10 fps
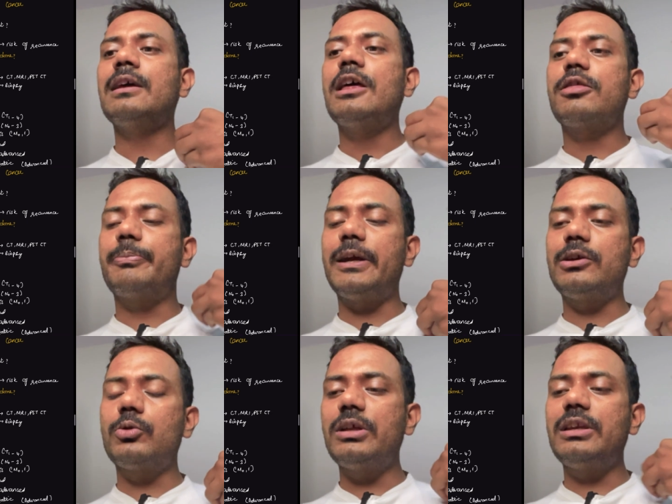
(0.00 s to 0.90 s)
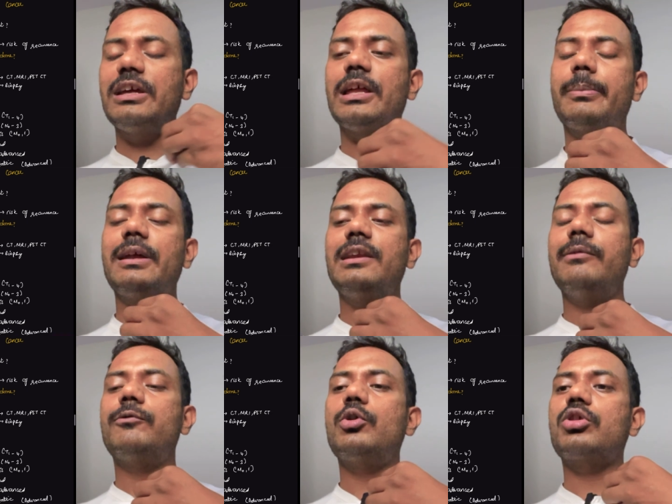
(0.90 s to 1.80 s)
spread to the nearby
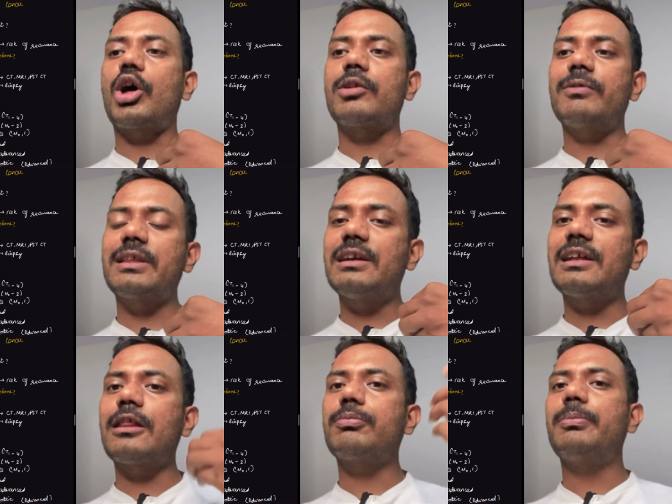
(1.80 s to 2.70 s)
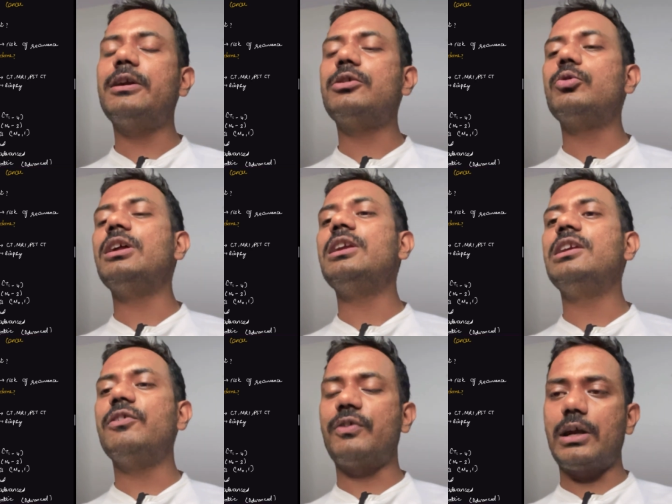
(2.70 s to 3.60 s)
lymph nodes or whether it has spread to the
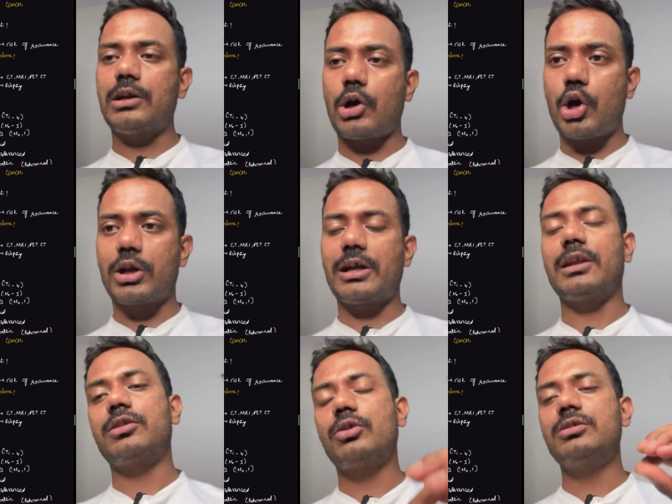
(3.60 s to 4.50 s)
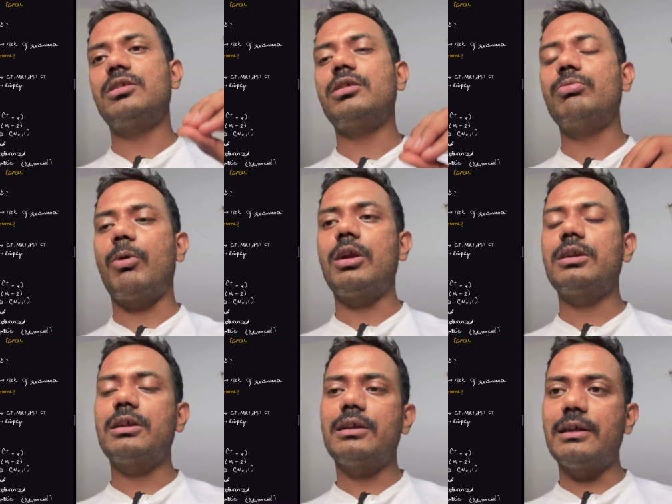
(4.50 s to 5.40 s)
different organs. So this is what
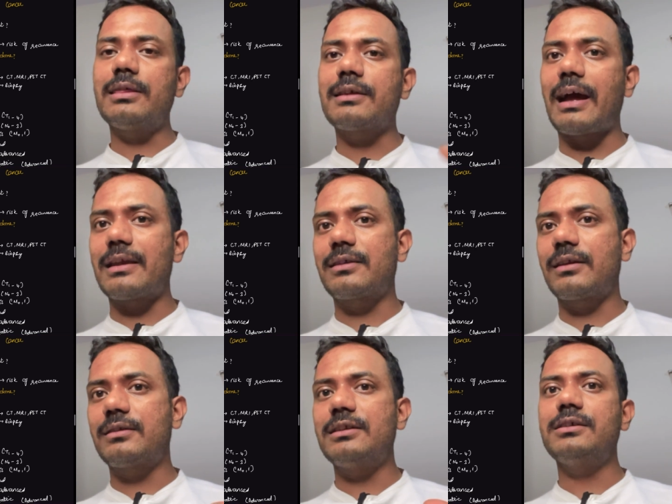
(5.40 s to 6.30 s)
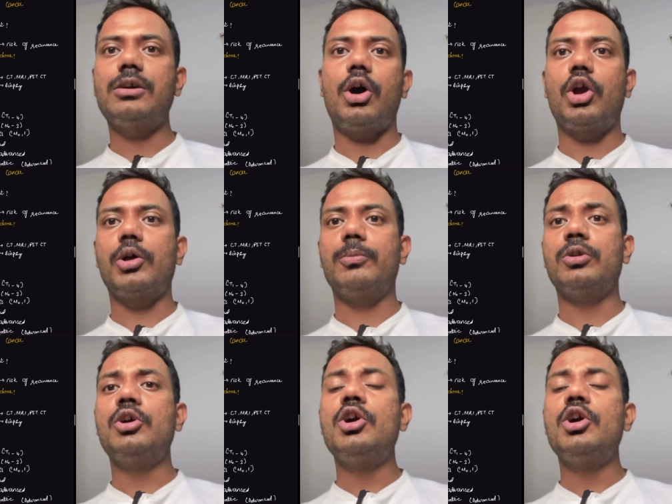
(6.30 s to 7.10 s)
is cancer staging all about.